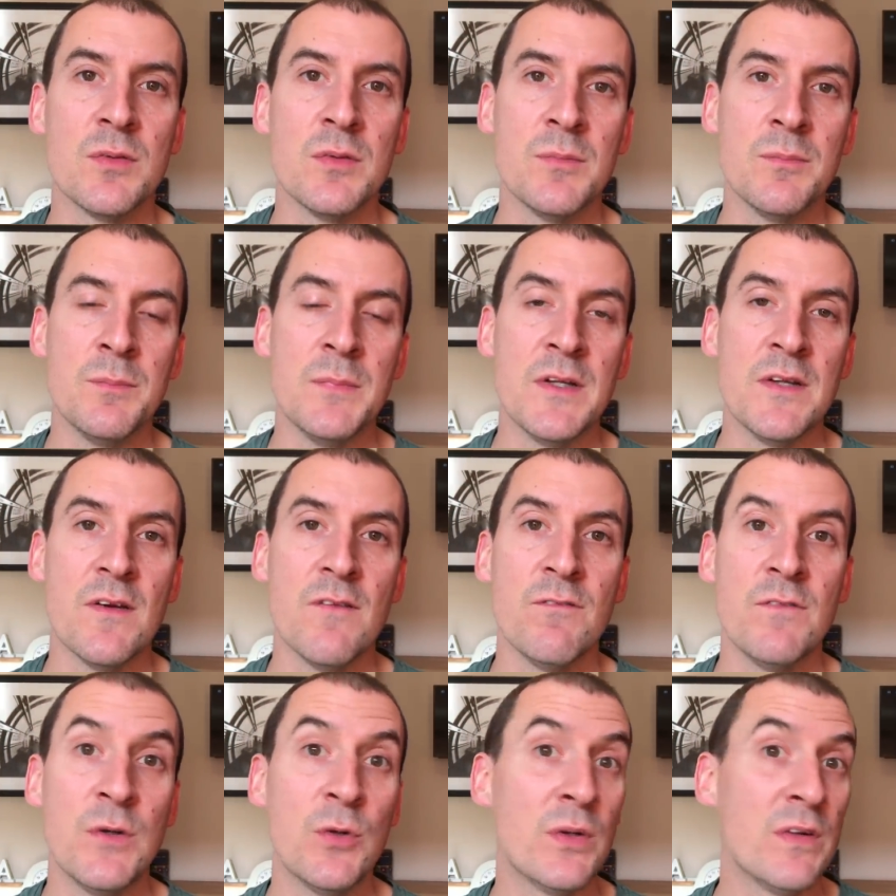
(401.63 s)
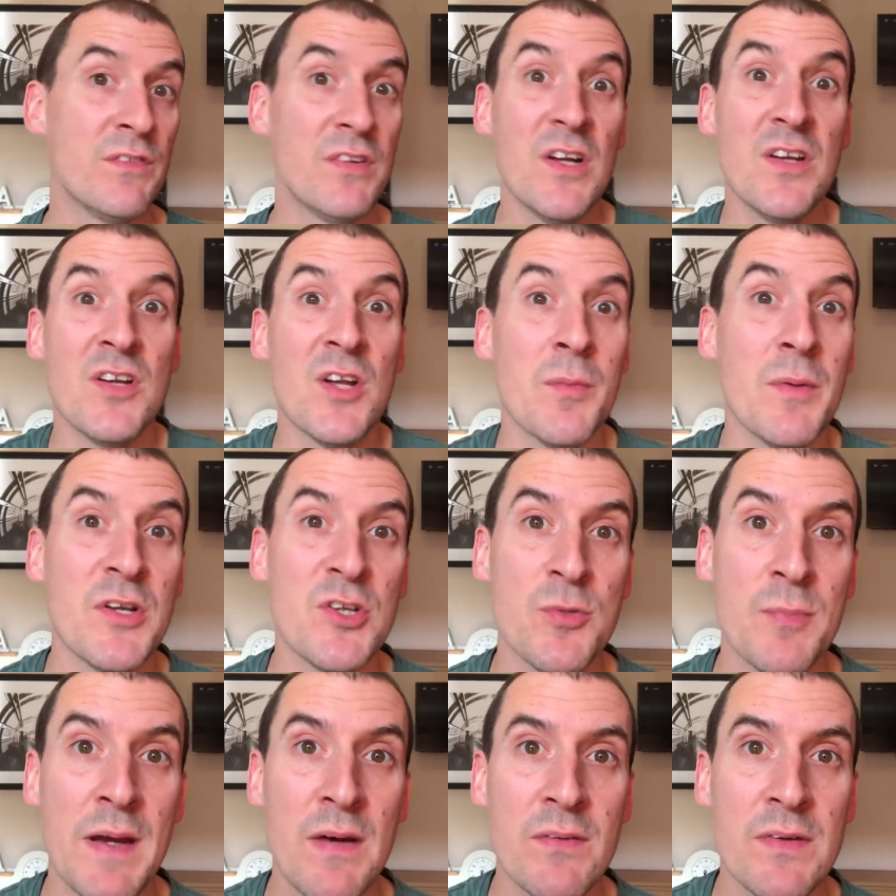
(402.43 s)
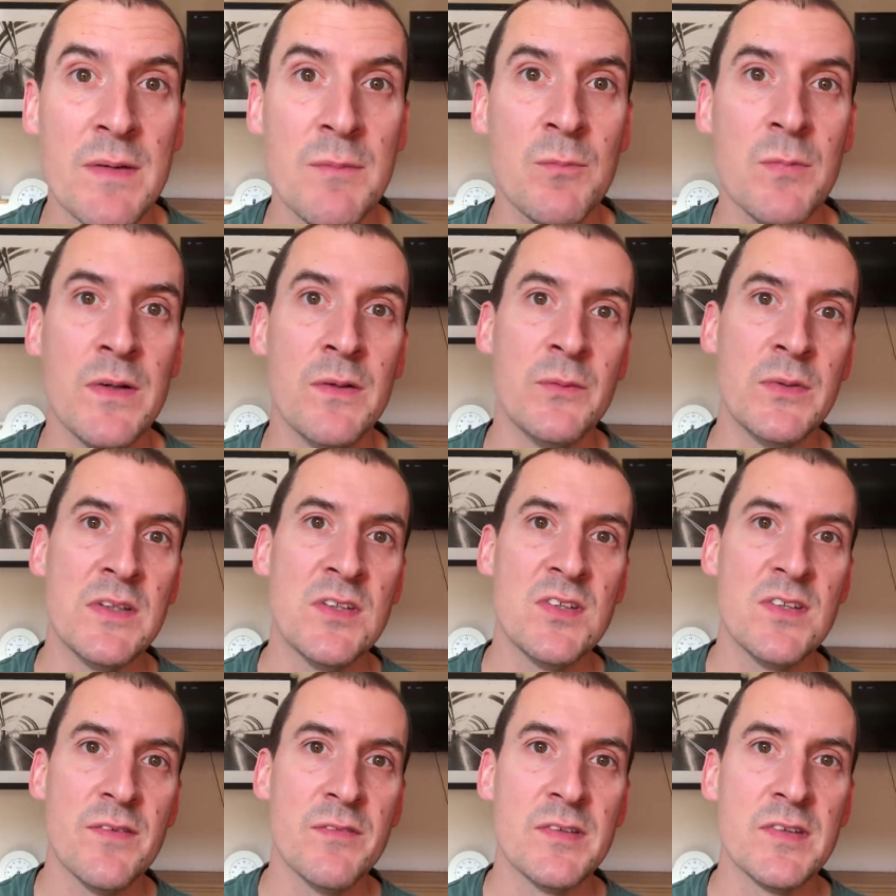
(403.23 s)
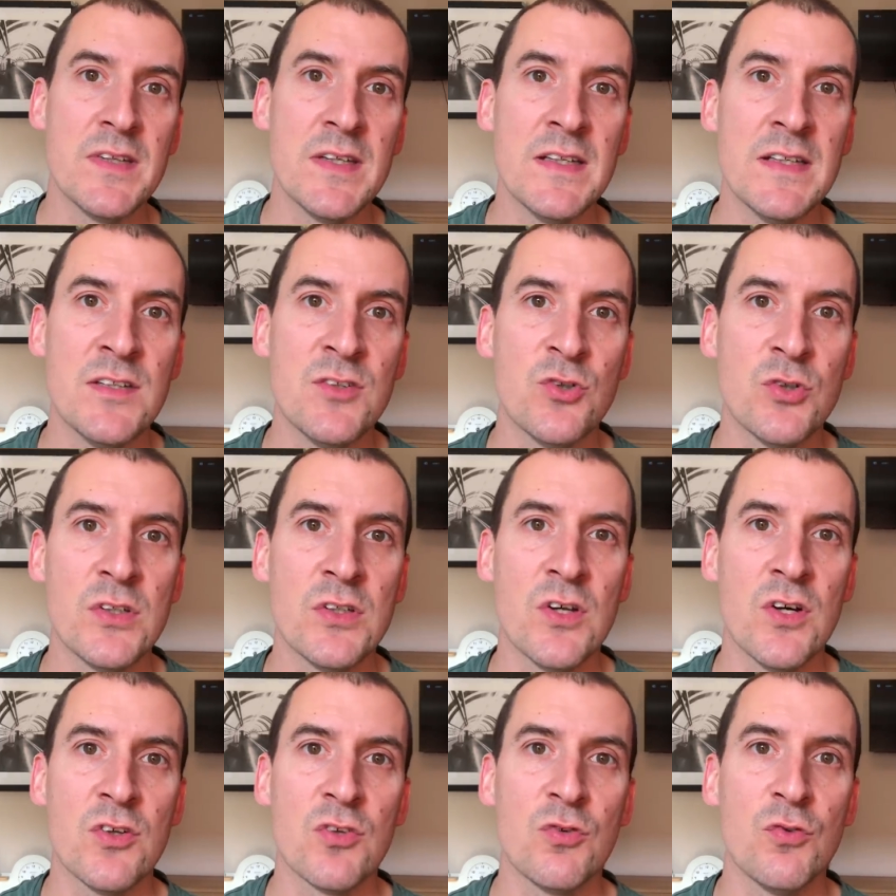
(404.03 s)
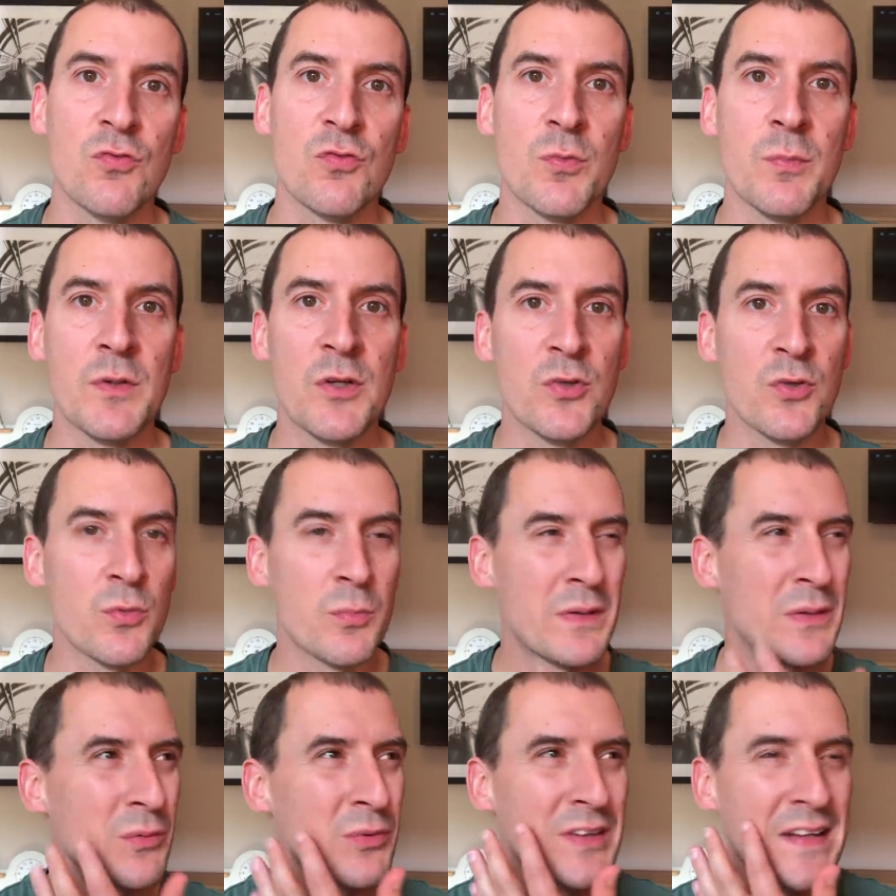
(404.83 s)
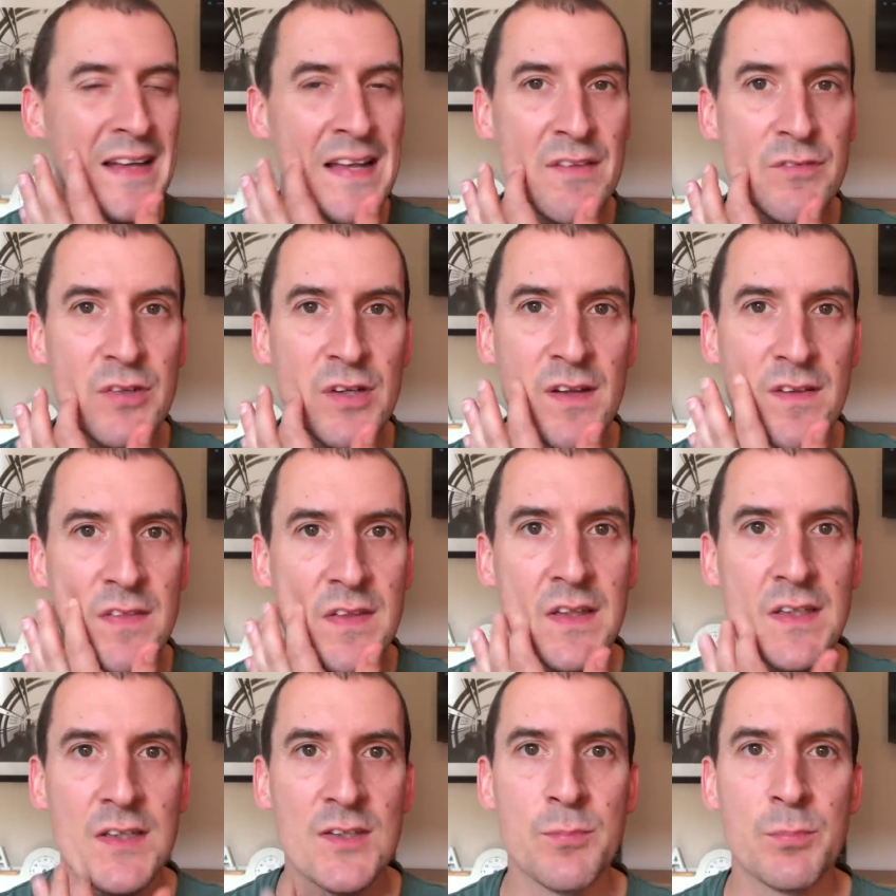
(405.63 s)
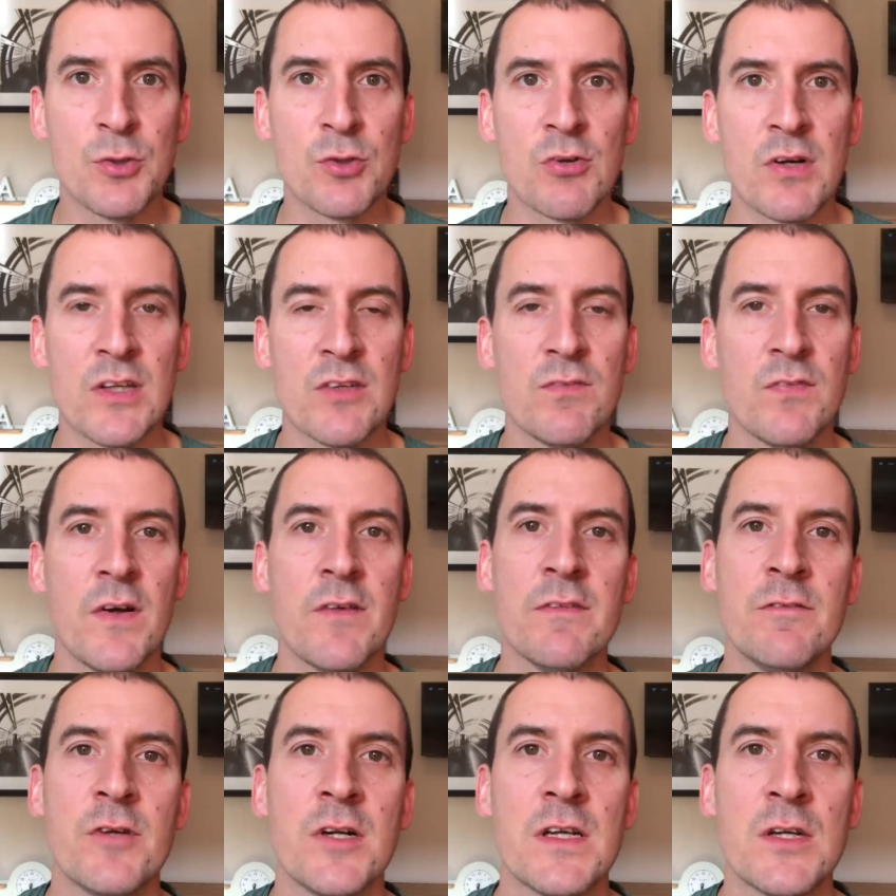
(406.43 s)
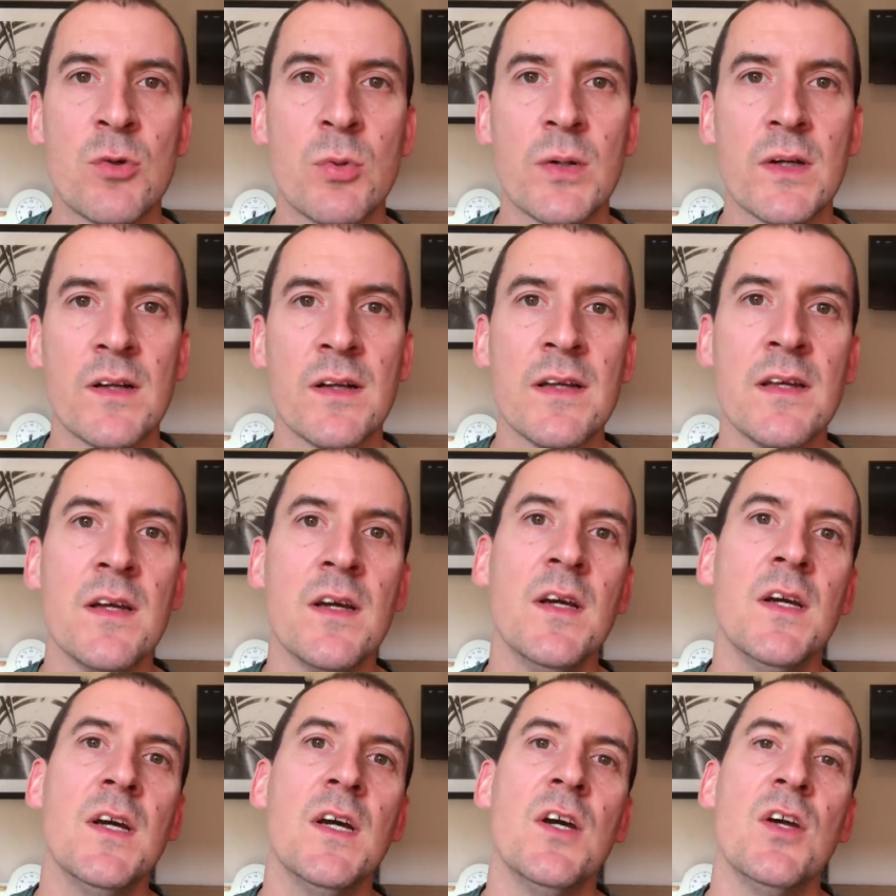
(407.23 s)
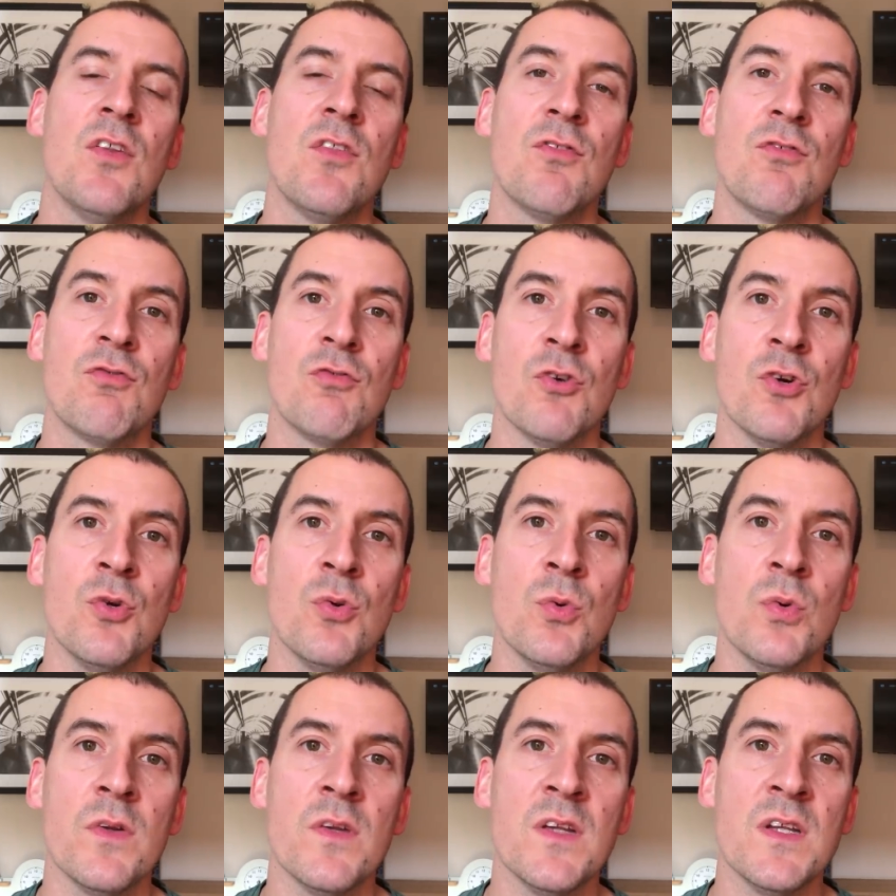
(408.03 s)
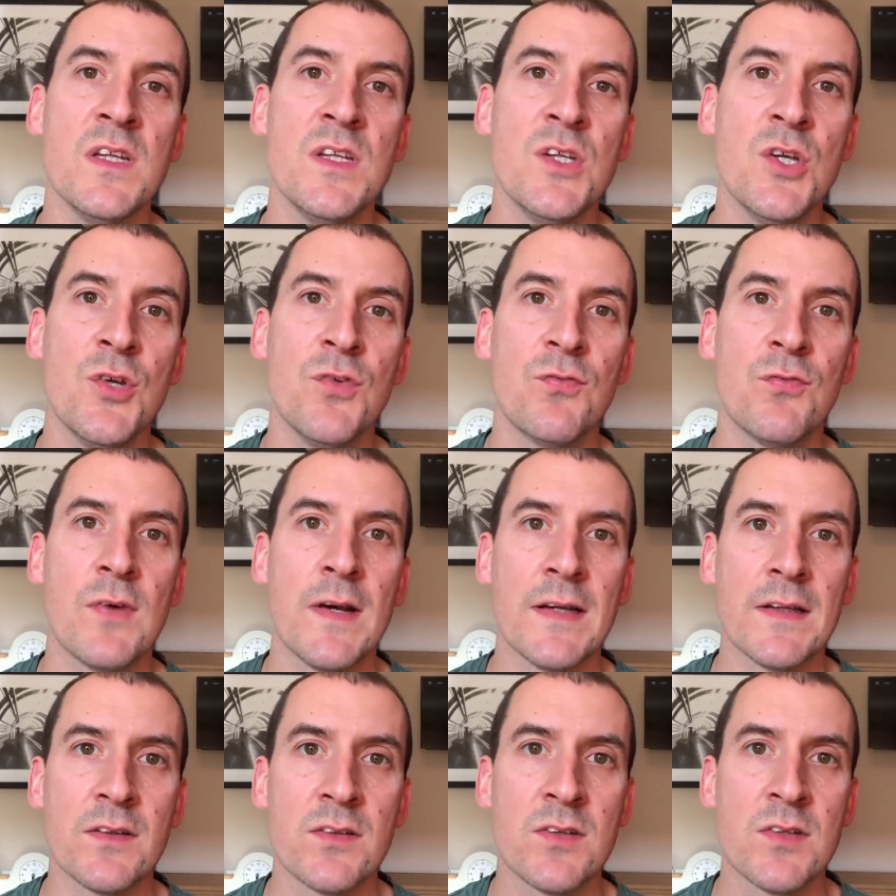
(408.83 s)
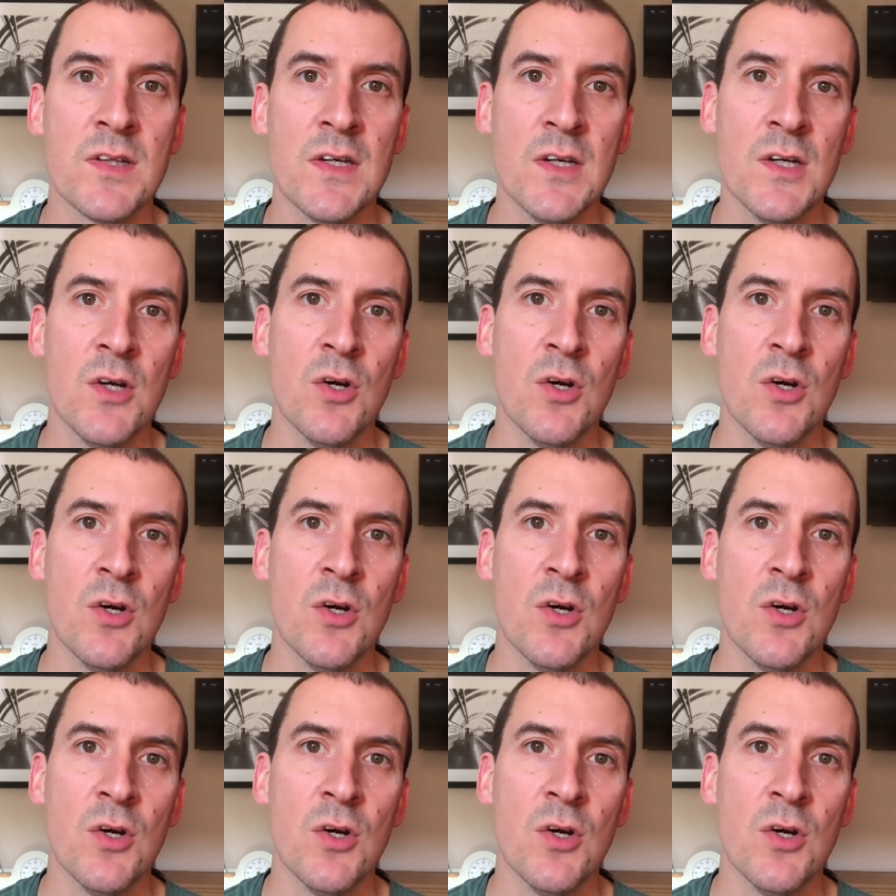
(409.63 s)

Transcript: midfielder. If you don't know much about him, well, he's 17. He joined Arsenal from Luton when he was 11. I think he's progressed very, very quickly through the youth ranks.